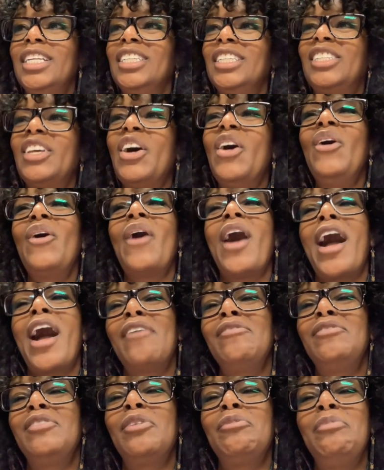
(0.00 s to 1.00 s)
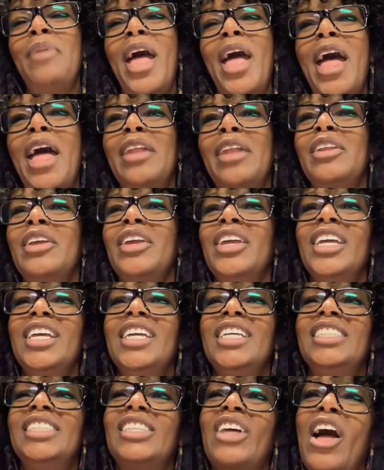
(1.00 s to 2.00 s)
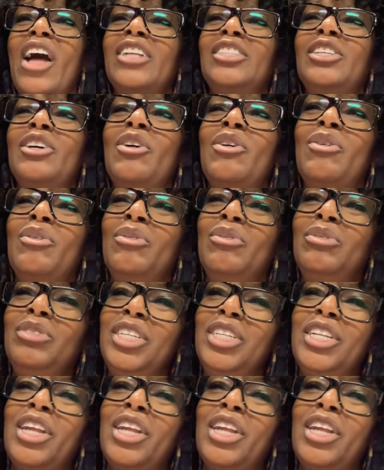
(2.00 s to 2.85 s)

So I felt bad. So I told,